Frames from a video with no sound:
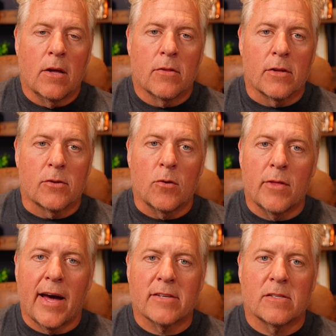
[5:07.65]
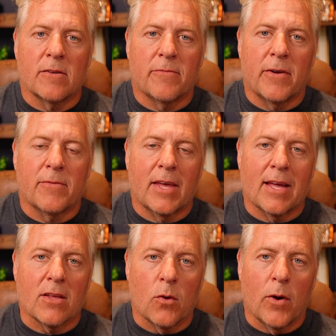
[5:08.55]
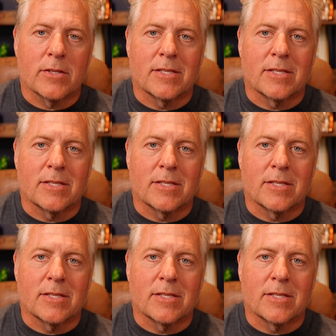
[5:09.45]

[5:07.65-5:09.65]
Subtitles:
The 2015 U.S.